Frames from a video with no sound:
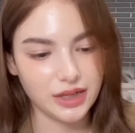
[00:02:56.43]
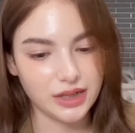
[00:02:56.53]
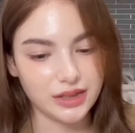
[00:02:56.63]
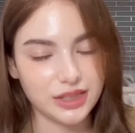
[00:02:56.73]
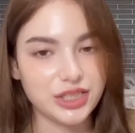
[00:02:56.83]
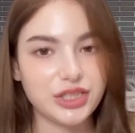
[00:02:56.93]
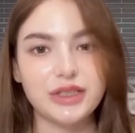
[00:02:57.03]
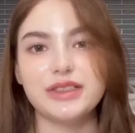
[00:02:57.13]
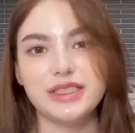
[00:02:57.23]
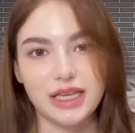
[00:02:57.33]

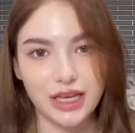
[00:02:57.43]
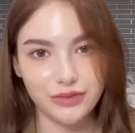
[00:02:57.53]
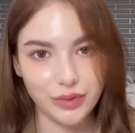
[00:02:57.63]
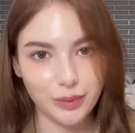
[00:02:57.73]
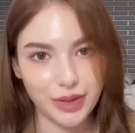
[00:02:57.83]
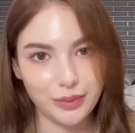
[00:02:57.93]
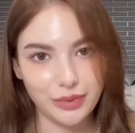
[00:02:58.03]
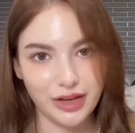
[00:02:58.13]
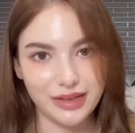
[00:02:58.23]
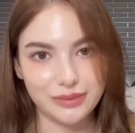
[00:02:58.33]
nationalities I have in my
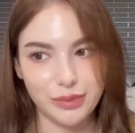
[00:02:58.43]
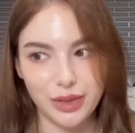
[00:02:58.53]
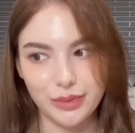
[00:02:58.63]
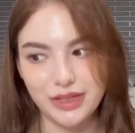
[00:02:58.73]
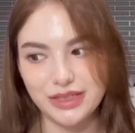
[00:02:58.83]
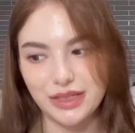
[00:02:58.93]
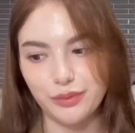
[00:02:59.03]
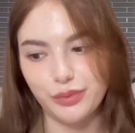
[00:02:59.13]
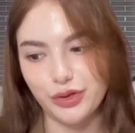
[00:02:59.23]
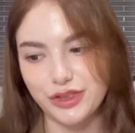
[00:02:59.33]
blood. Maybe some
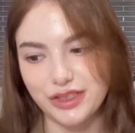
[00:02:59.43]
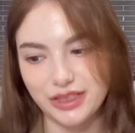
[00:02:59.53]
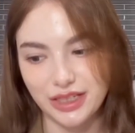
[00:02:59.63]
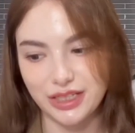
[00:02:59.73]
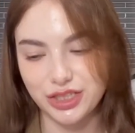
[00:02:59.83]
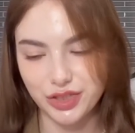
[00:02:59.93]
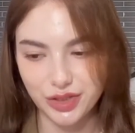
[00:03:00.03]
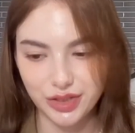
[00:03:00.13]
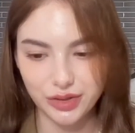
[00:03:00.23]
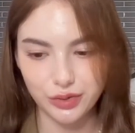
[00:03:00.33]
percentage
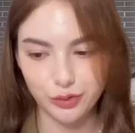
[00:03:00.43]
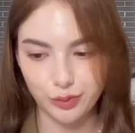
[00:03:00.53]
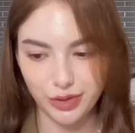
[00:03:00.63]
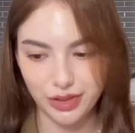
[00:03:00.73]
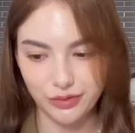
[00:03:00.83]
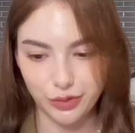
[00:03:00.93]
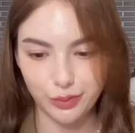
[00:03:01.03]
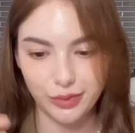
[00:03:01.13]
could be from